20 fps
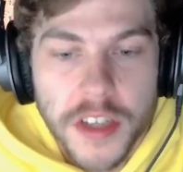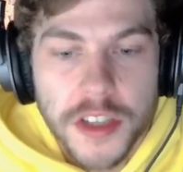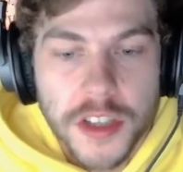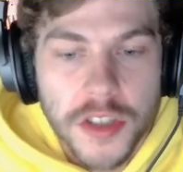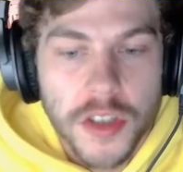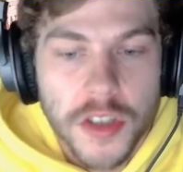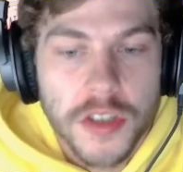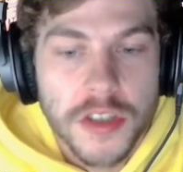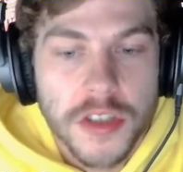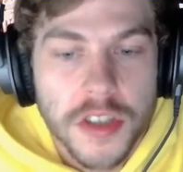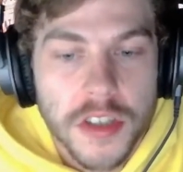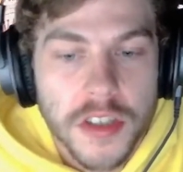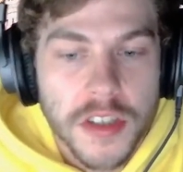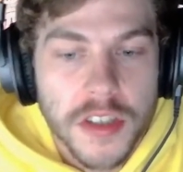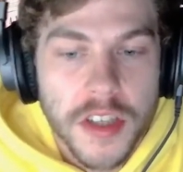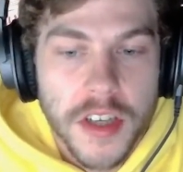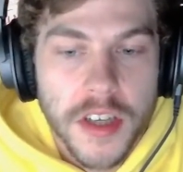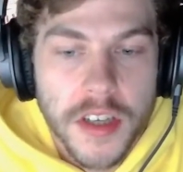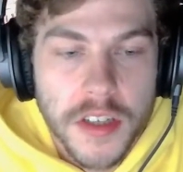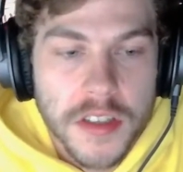on certain
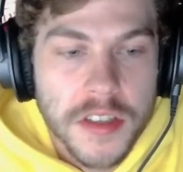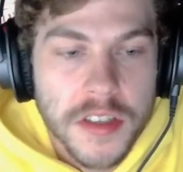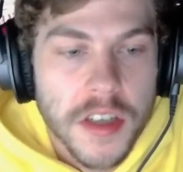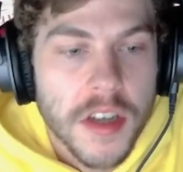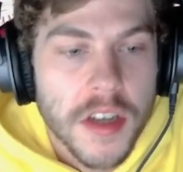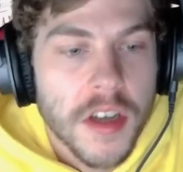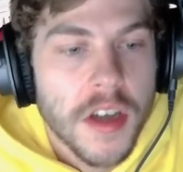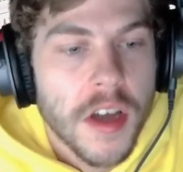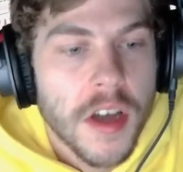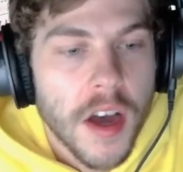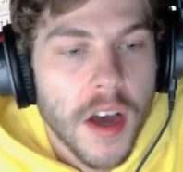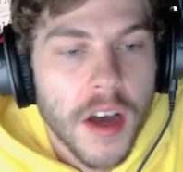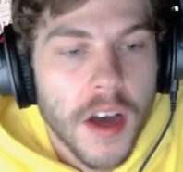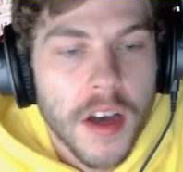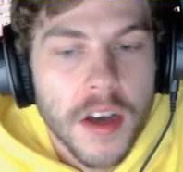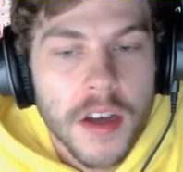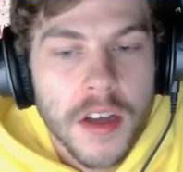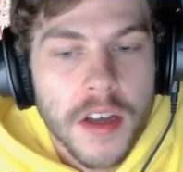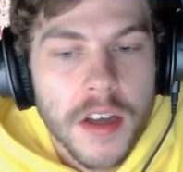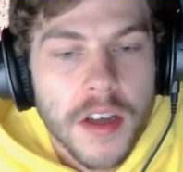things.
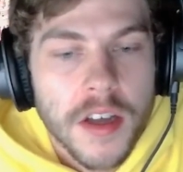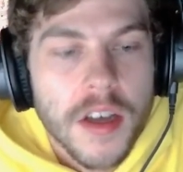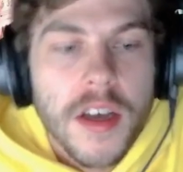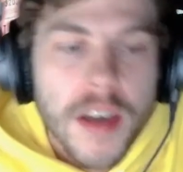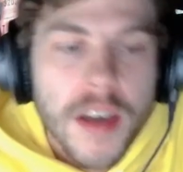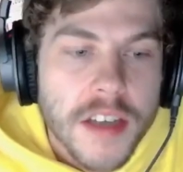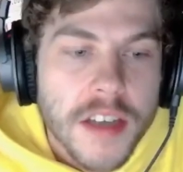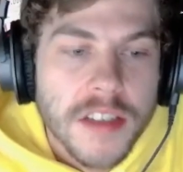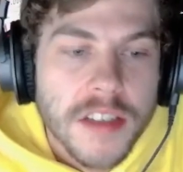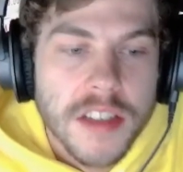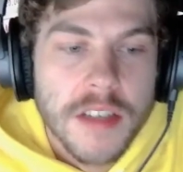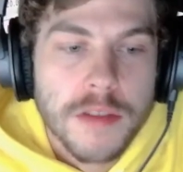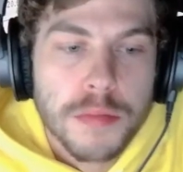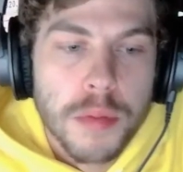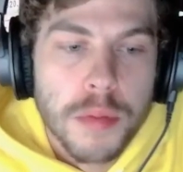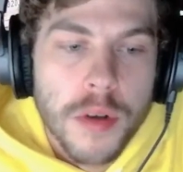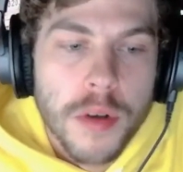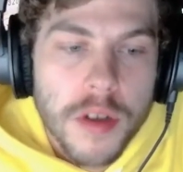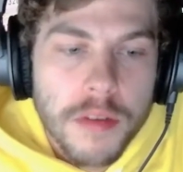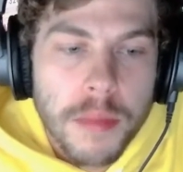He seems
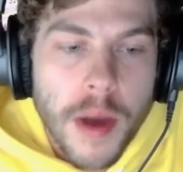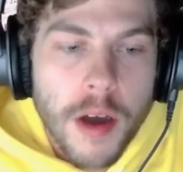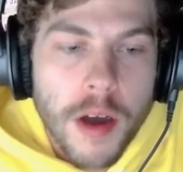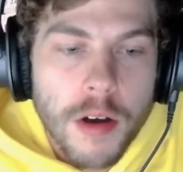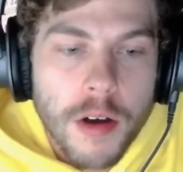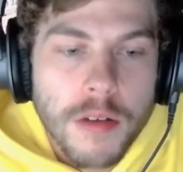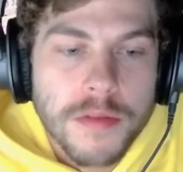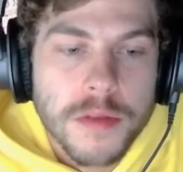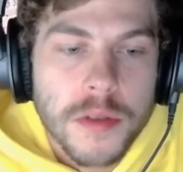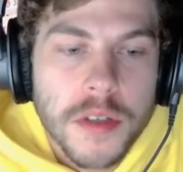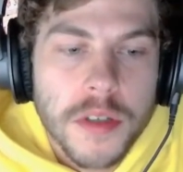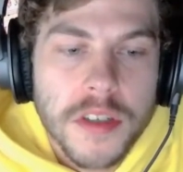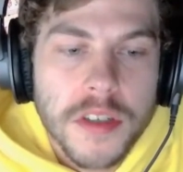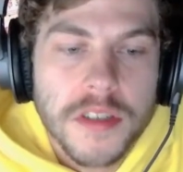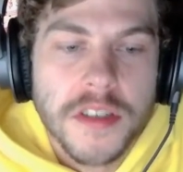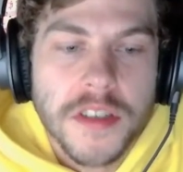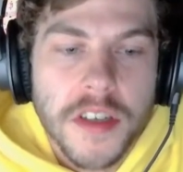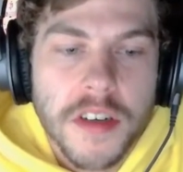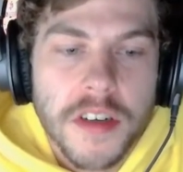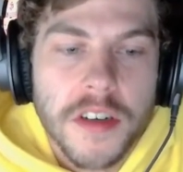pretty powerful
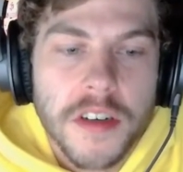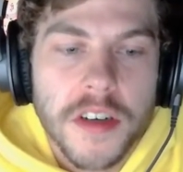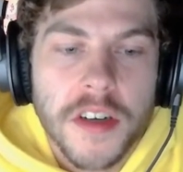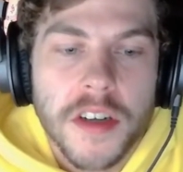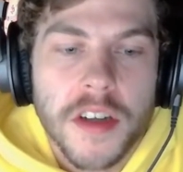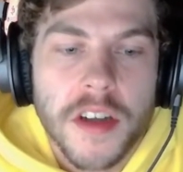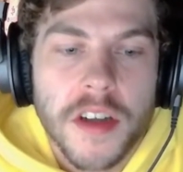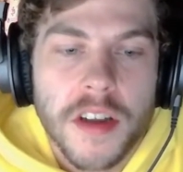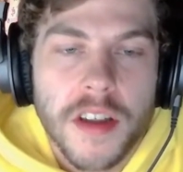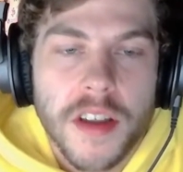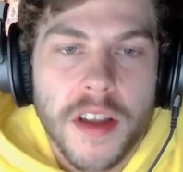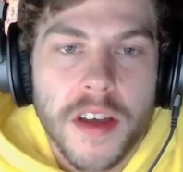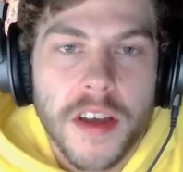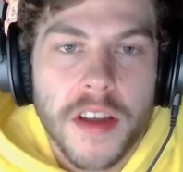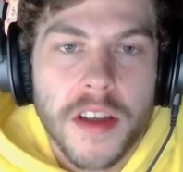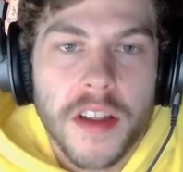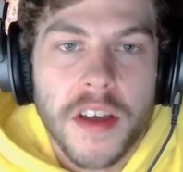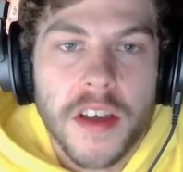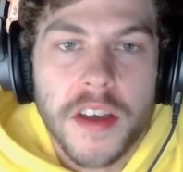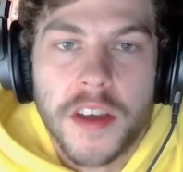considering
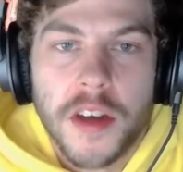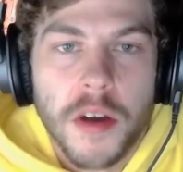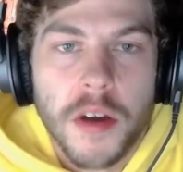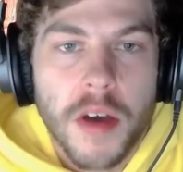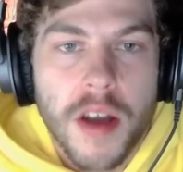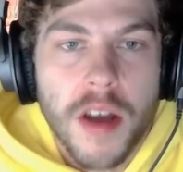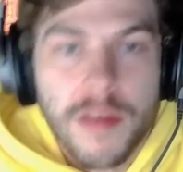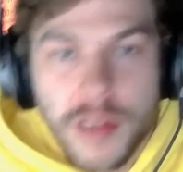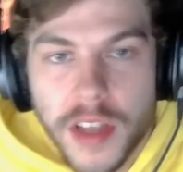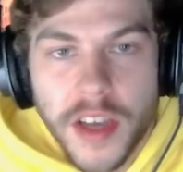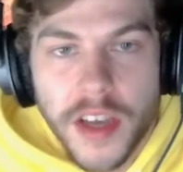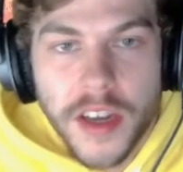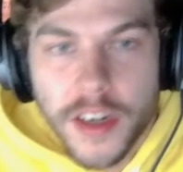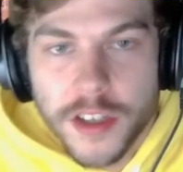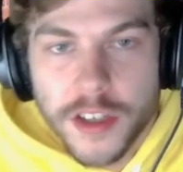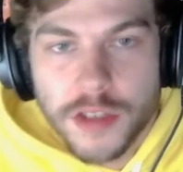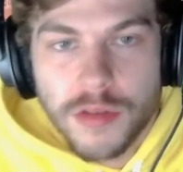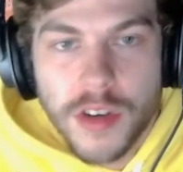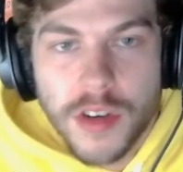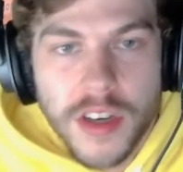like you know, everything in
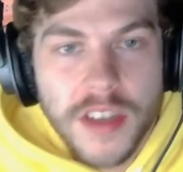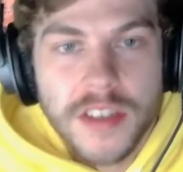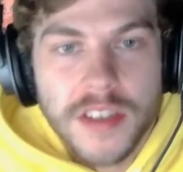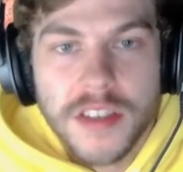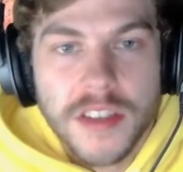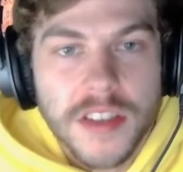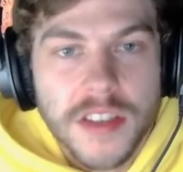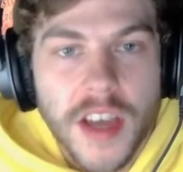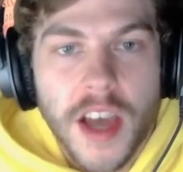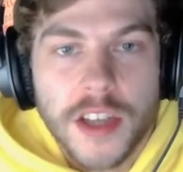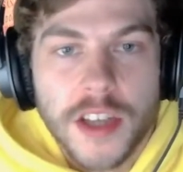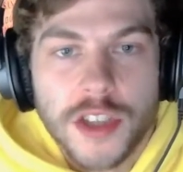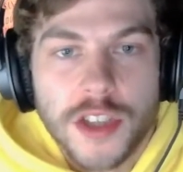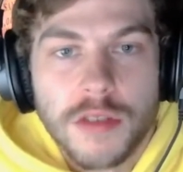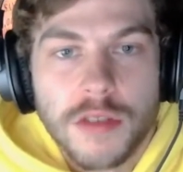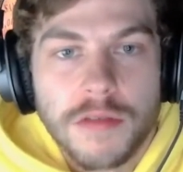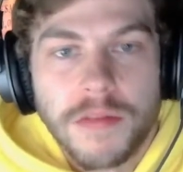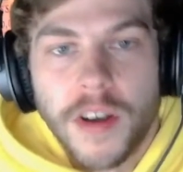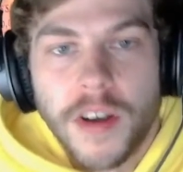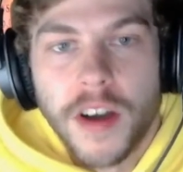his radius is catching on
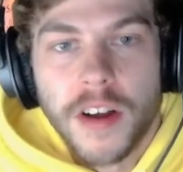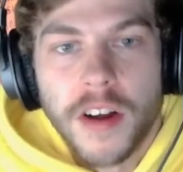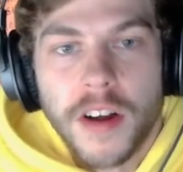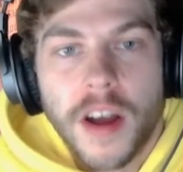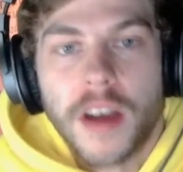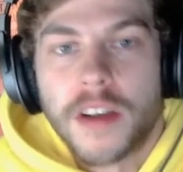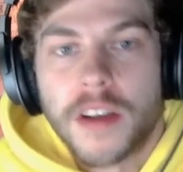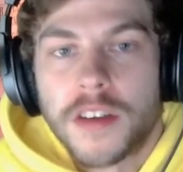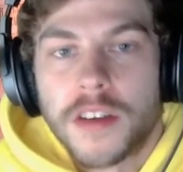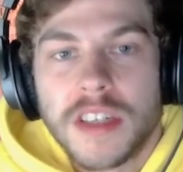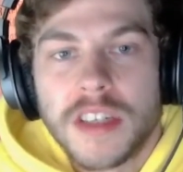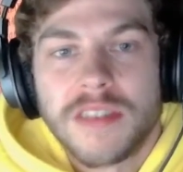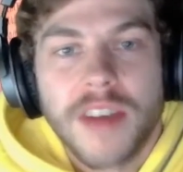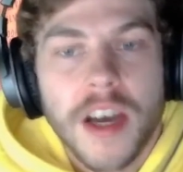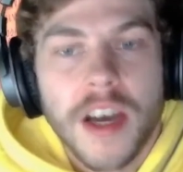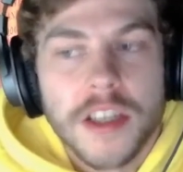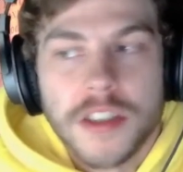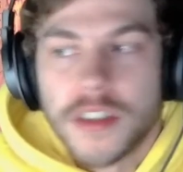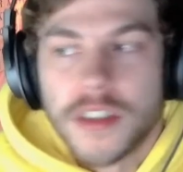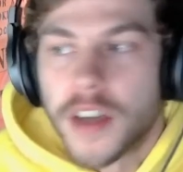fire. I couldn't
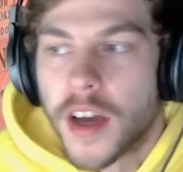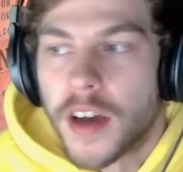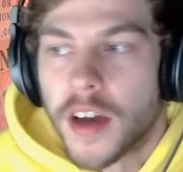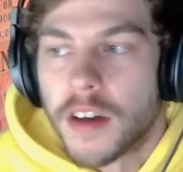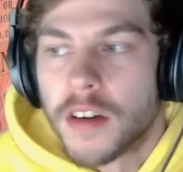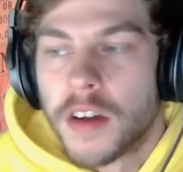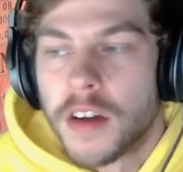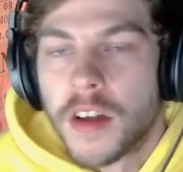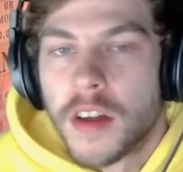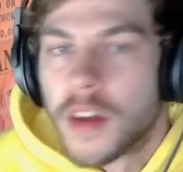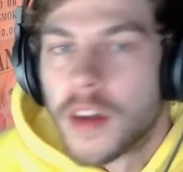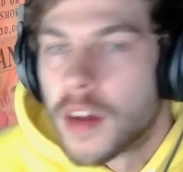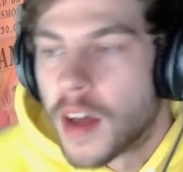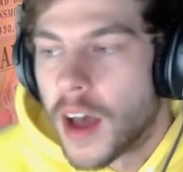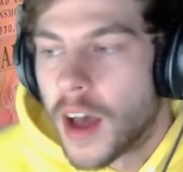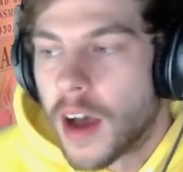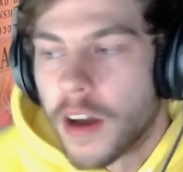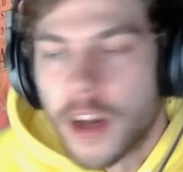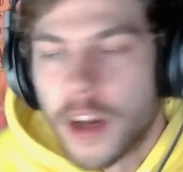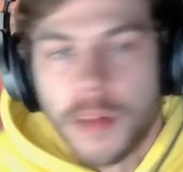imagine how
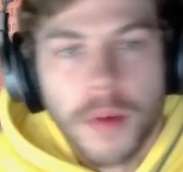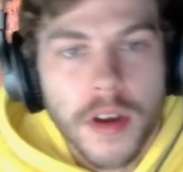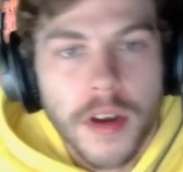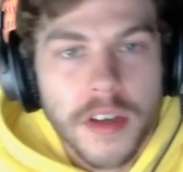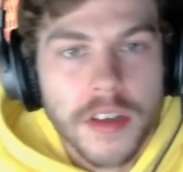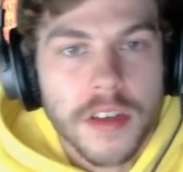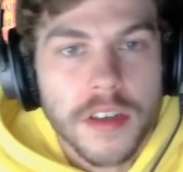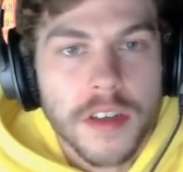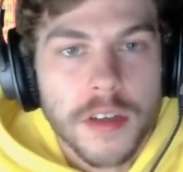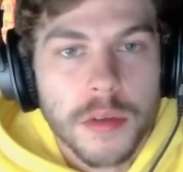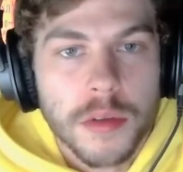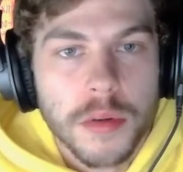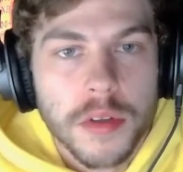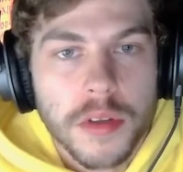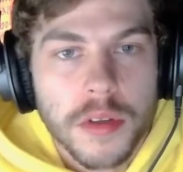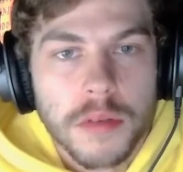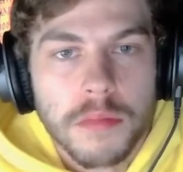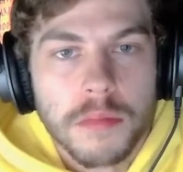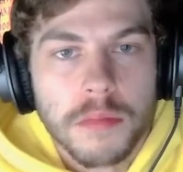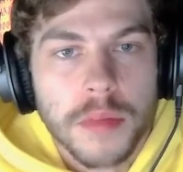anybody could deal with
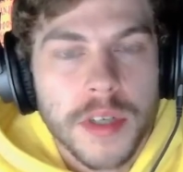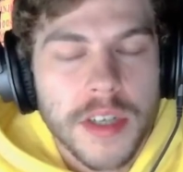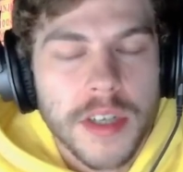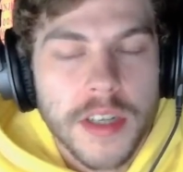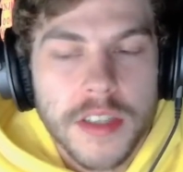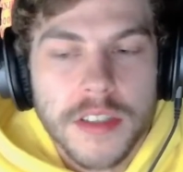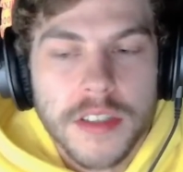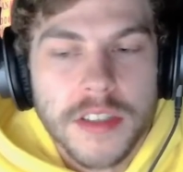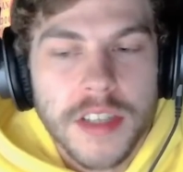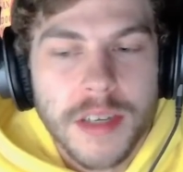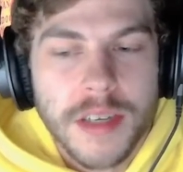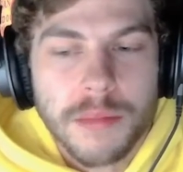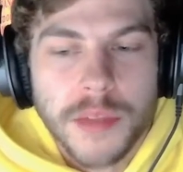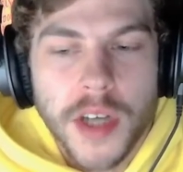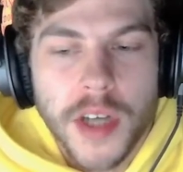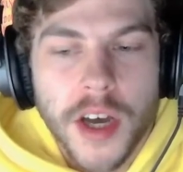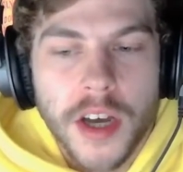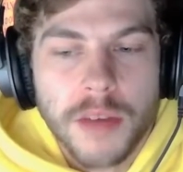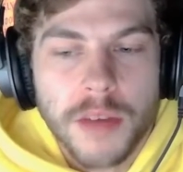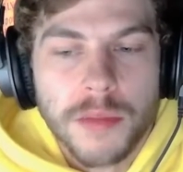him, but at the same
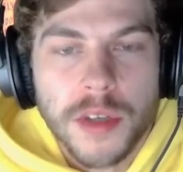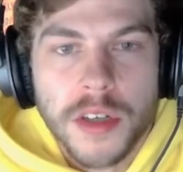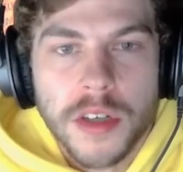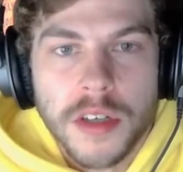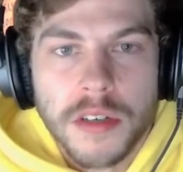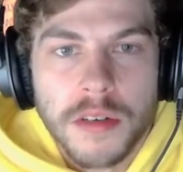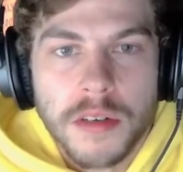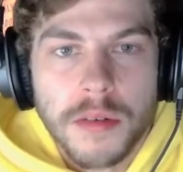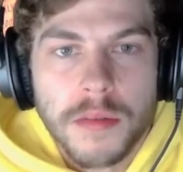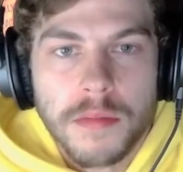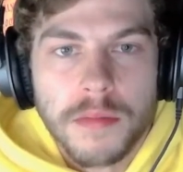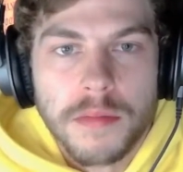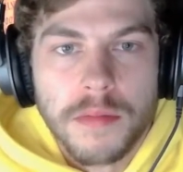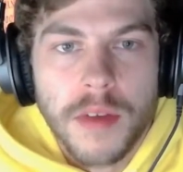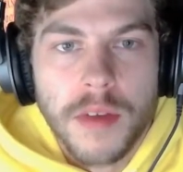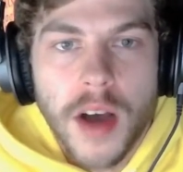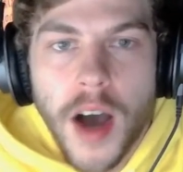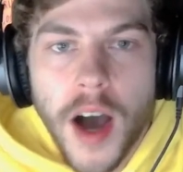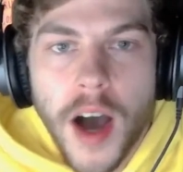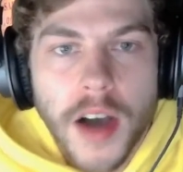time, you know,
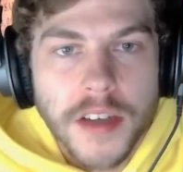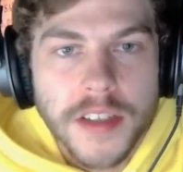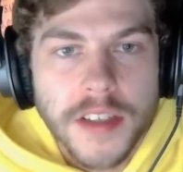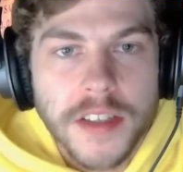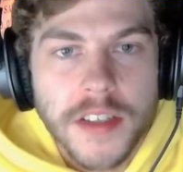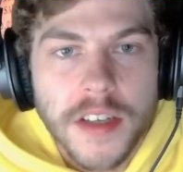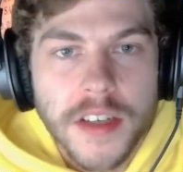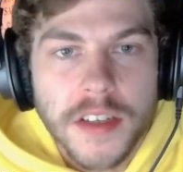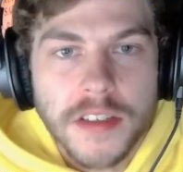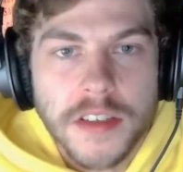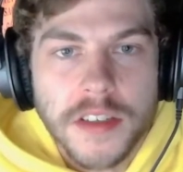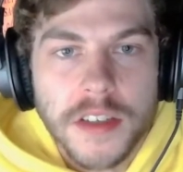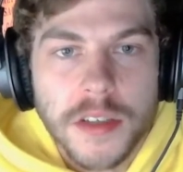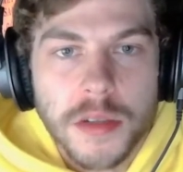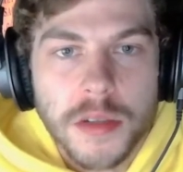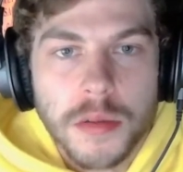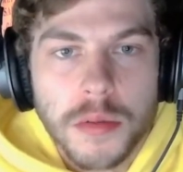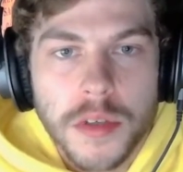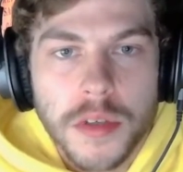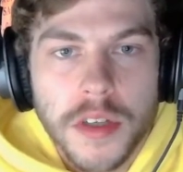Haki does deal
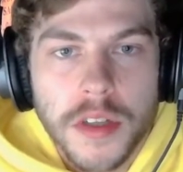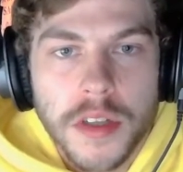with